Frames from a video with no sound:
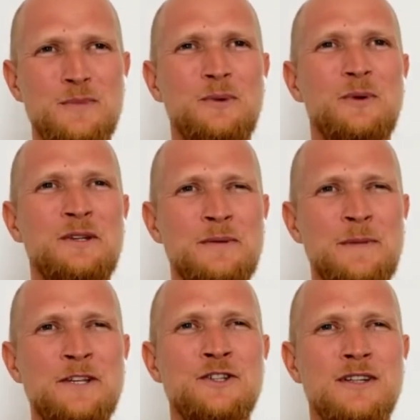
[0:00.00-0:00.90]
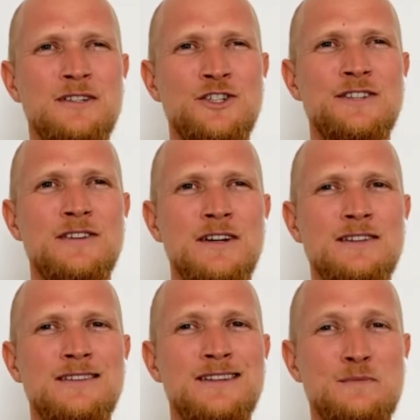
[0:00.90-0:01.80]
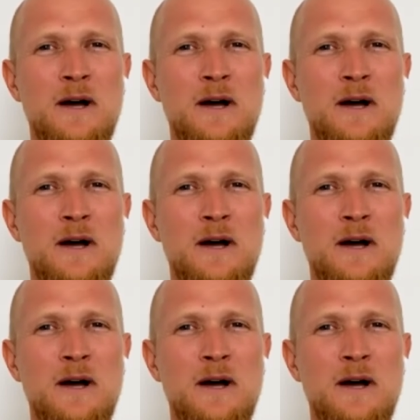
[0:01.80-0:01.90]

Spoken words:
but when you mention it, she's 96.